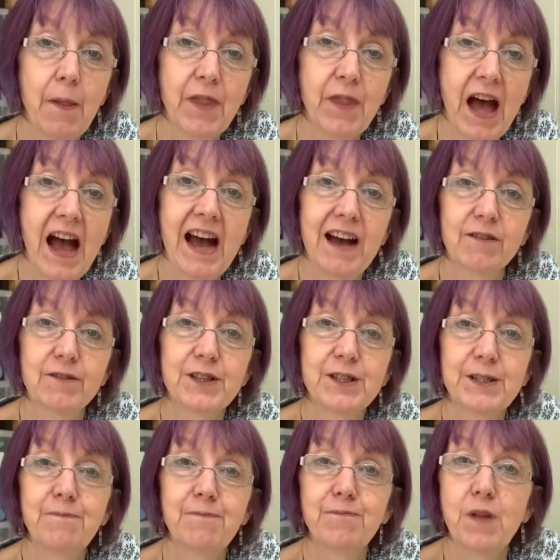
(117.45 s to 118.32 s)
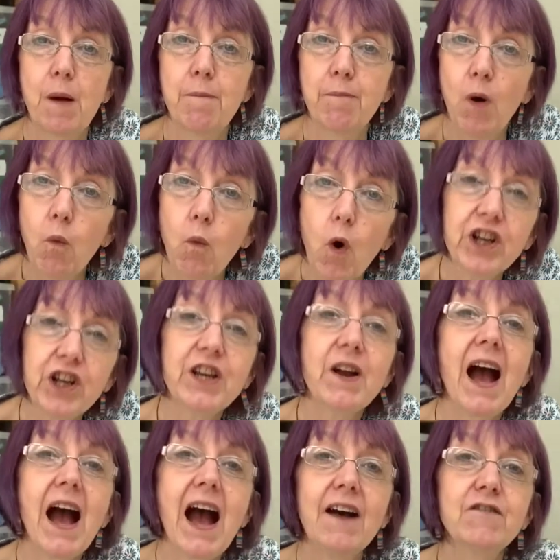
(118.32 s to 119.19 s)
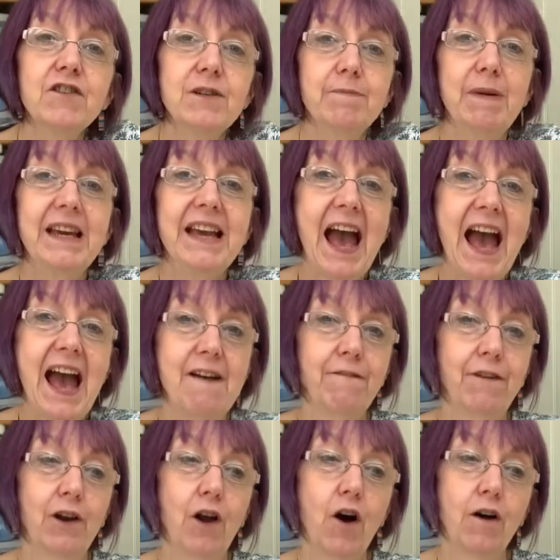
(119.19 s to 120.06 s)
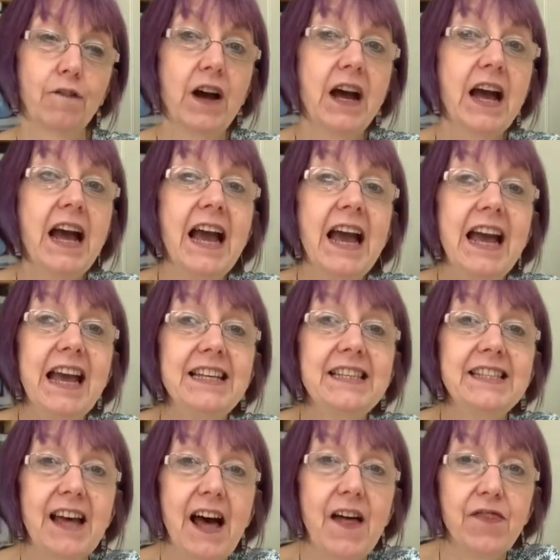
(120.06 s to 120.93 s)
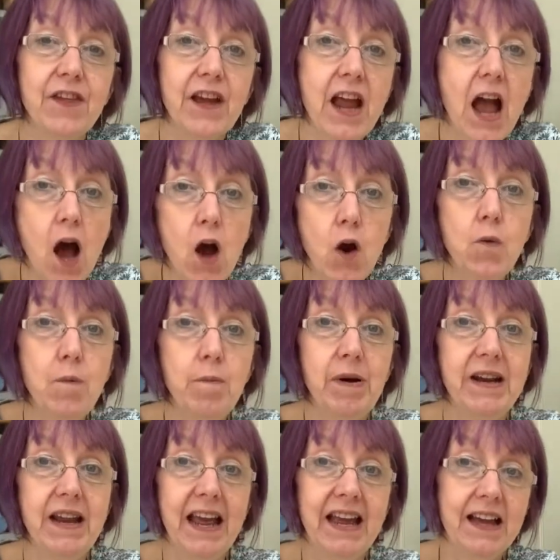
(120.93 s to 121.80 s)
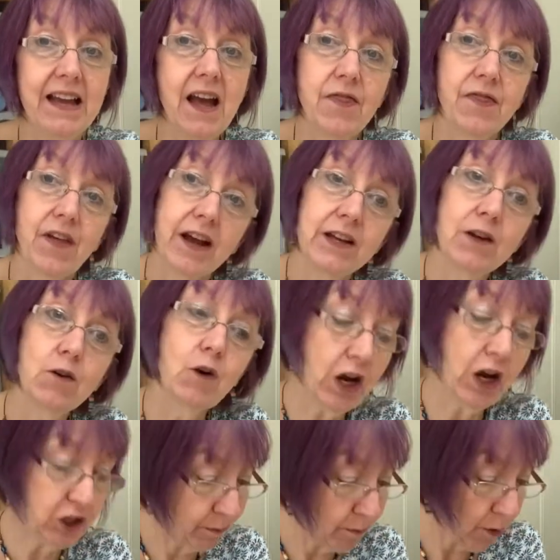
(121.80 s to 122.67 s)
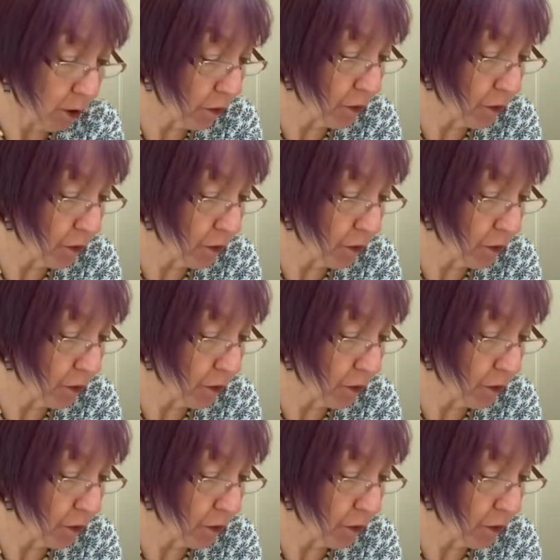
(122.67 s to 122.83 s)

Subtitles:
the house. But what you have to be careful of is that the opening that you're going to put